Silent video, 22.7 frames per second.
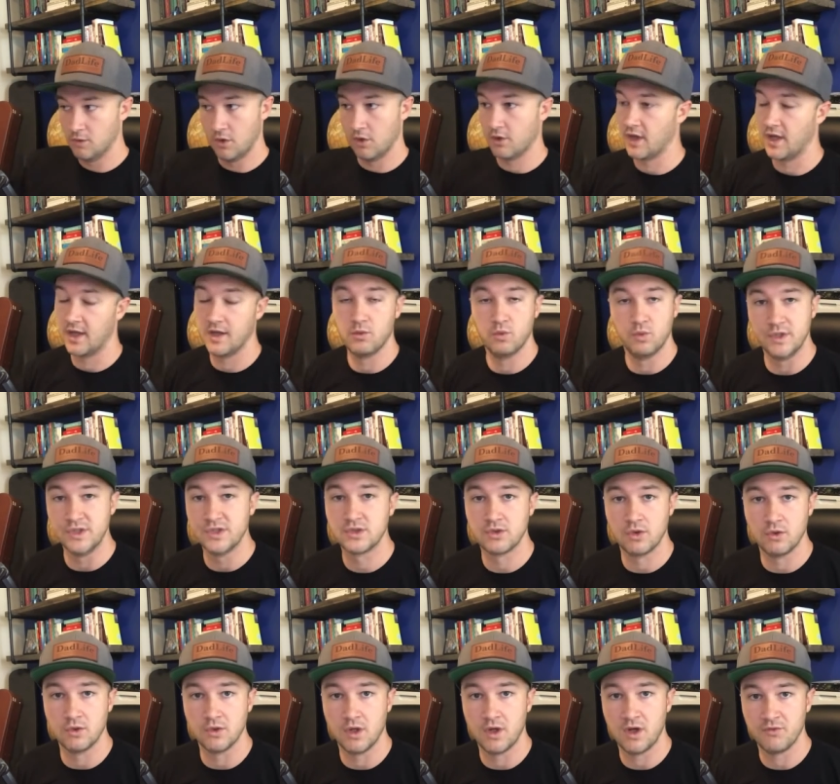okay, we
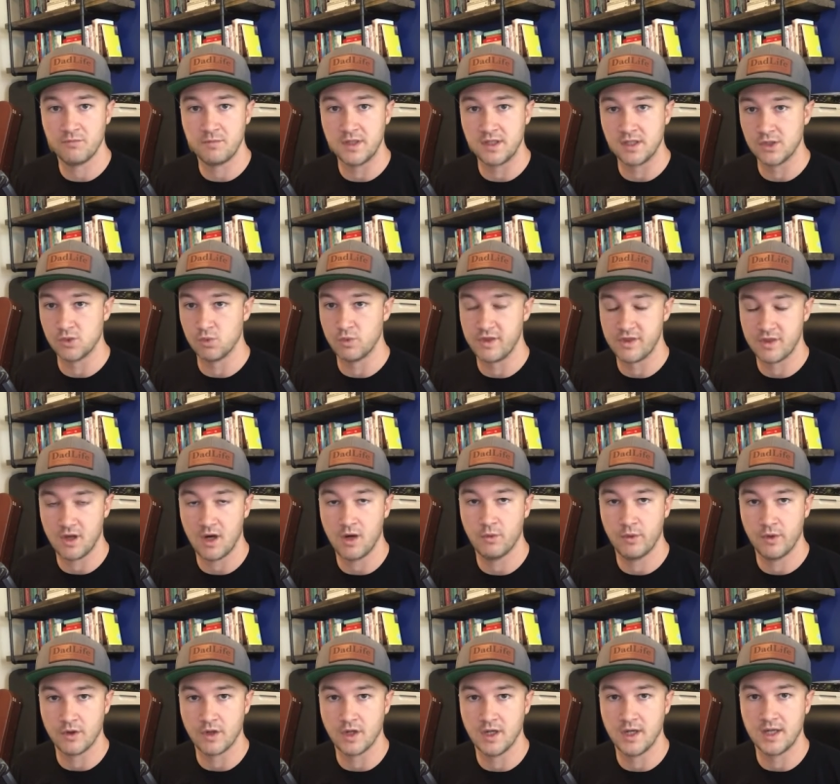sold off because we thought
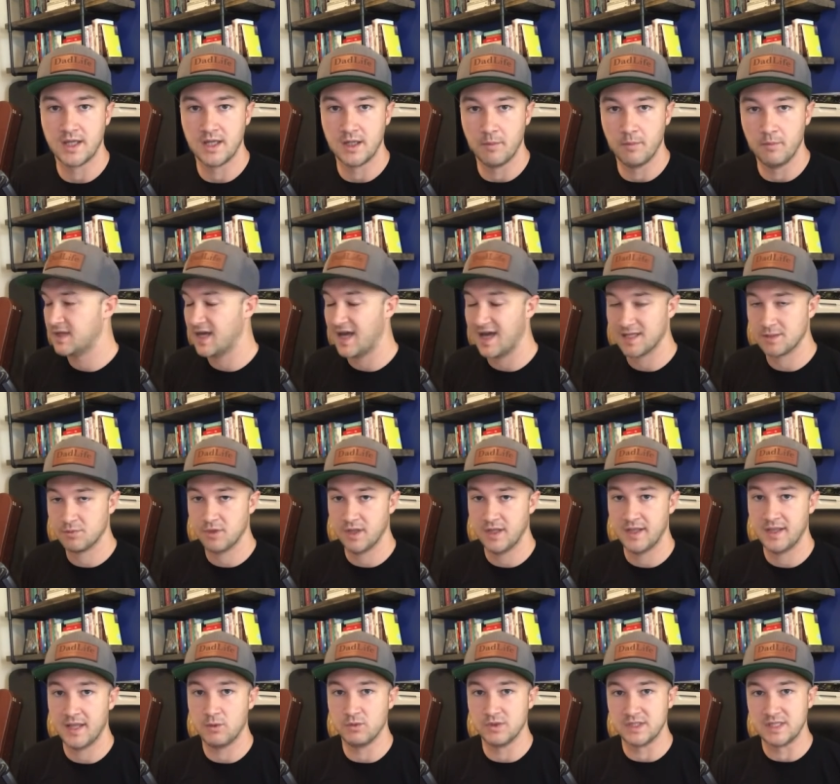we were going to get a tax
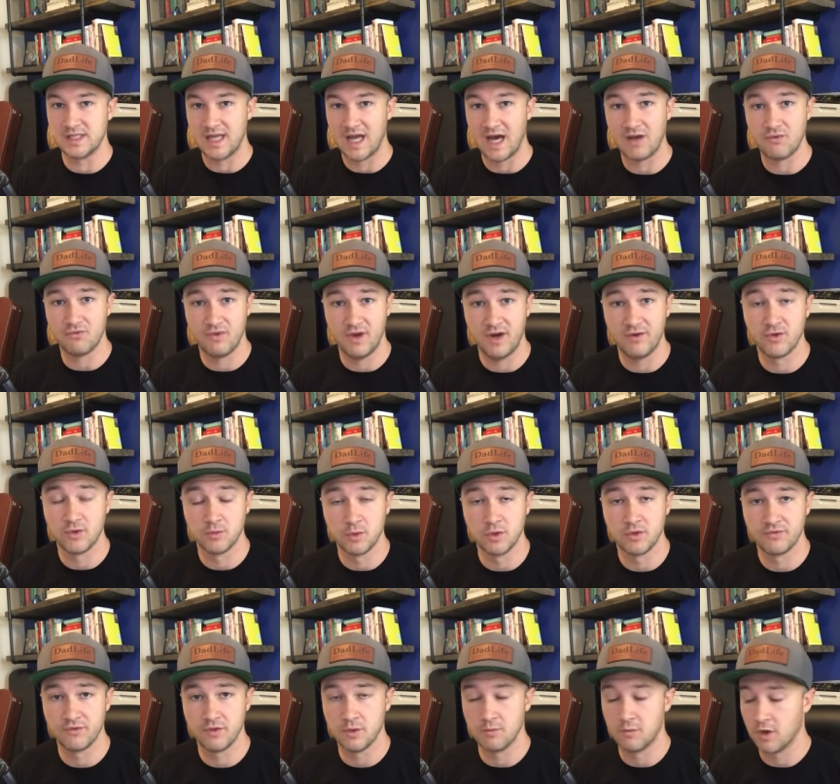plan that was not
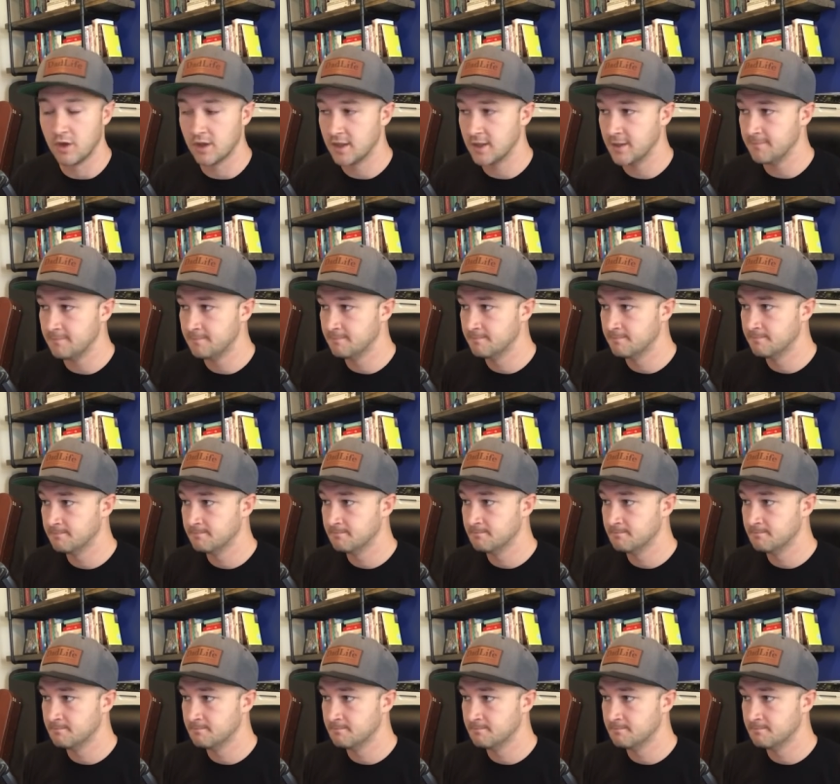favorable for the market.